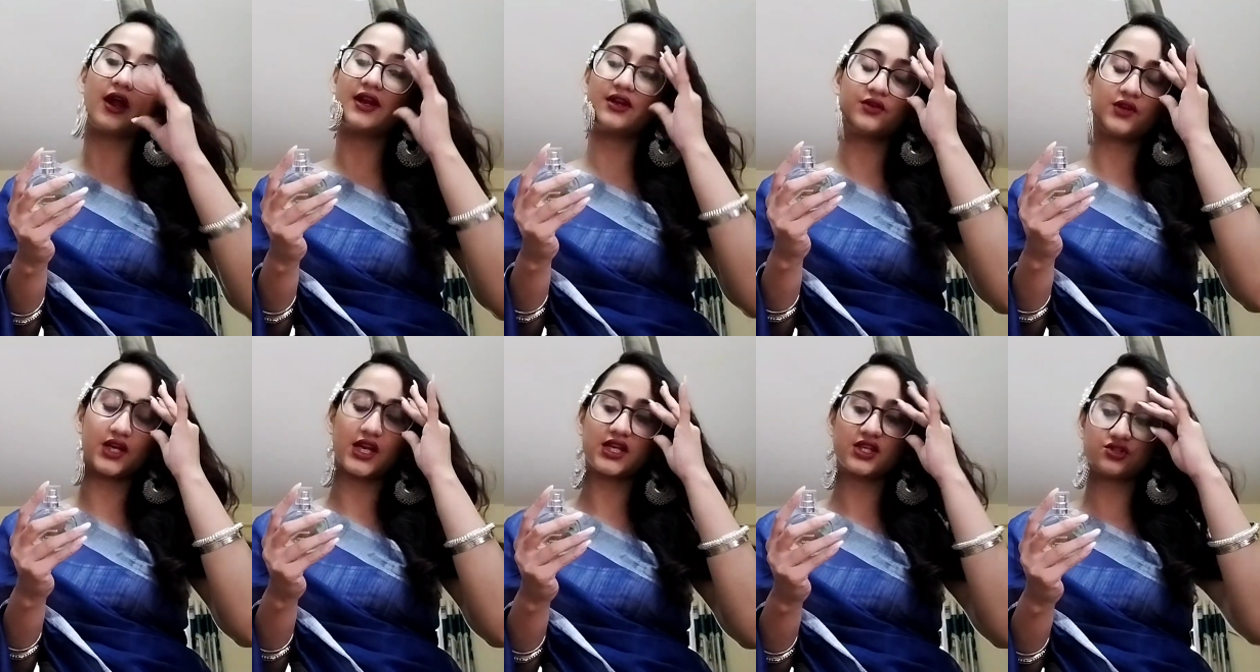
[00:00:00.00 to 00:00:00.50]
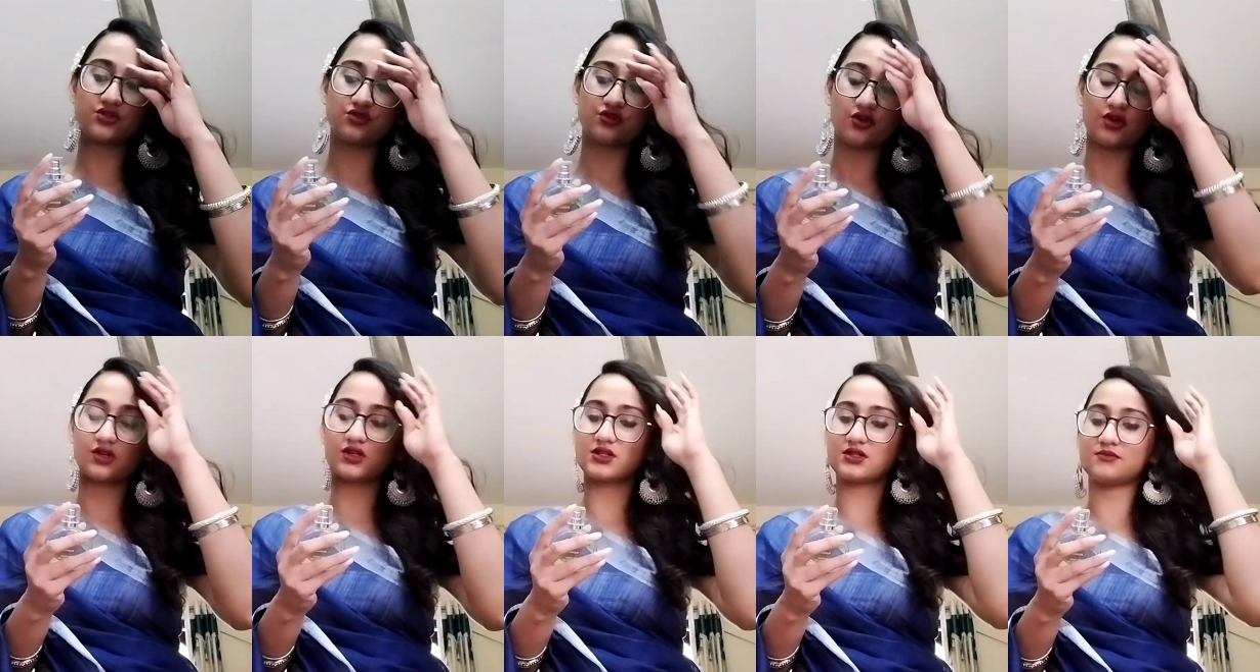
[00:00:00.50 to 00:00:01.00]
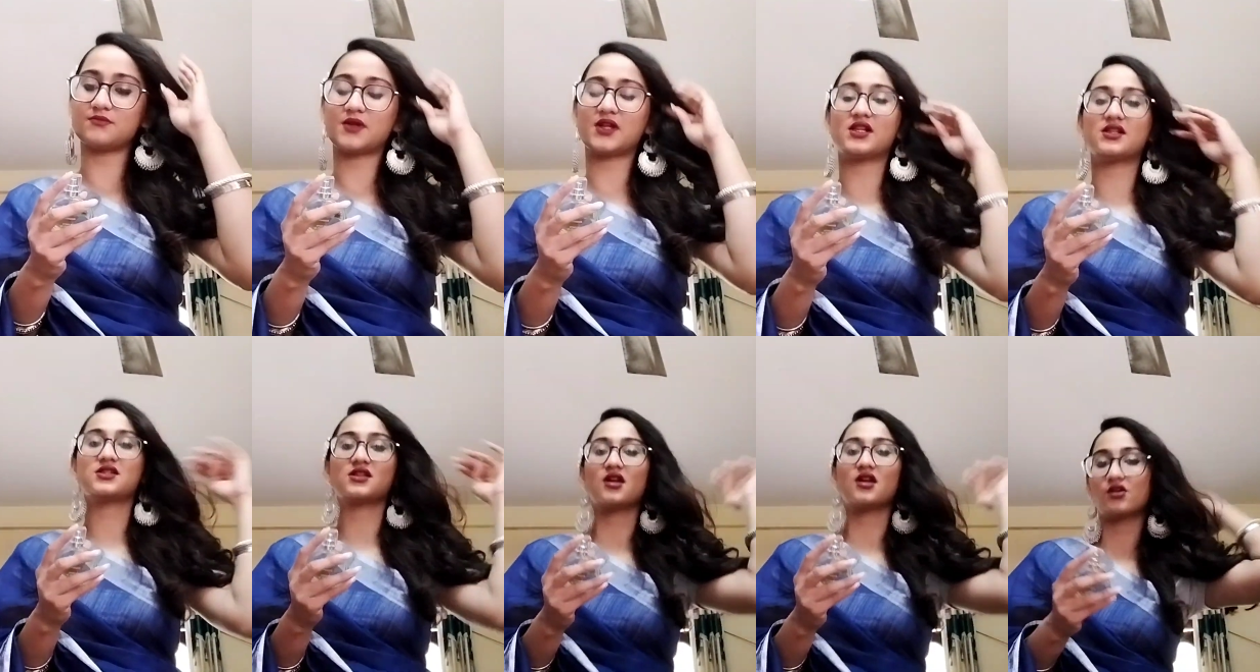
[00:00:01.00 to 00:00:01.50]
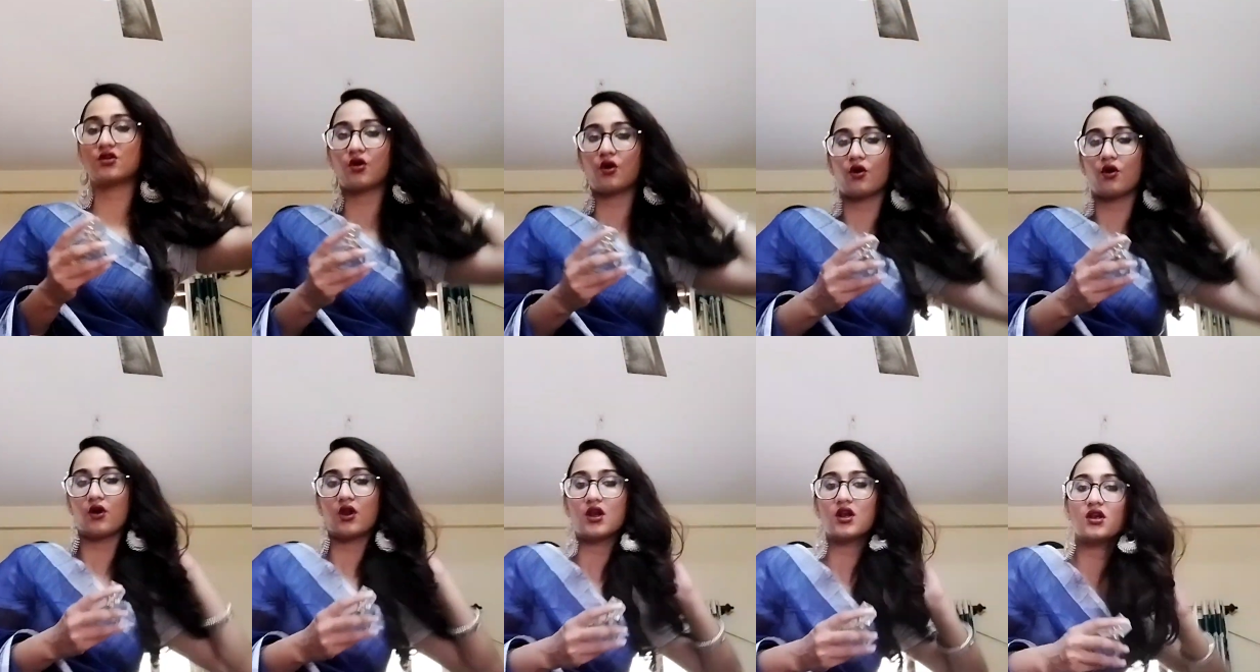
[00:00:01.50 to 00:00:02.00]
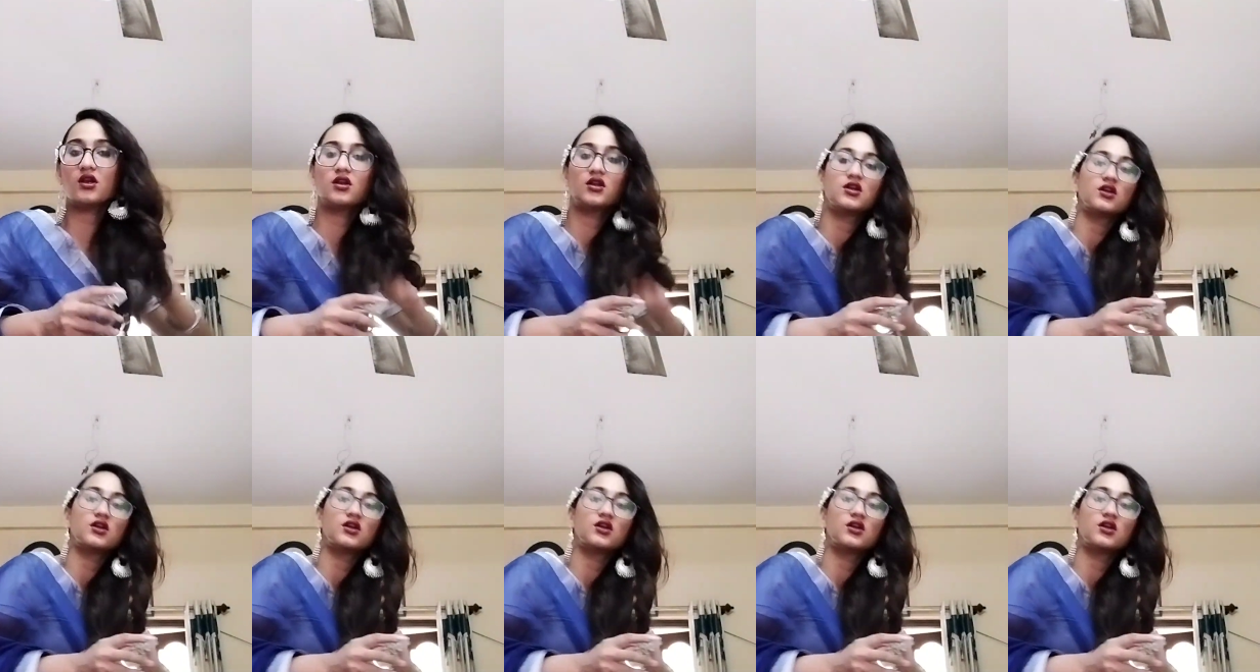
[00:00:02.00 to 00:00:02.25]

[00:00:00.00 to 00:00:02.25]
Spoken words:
I don't like strong smells at all.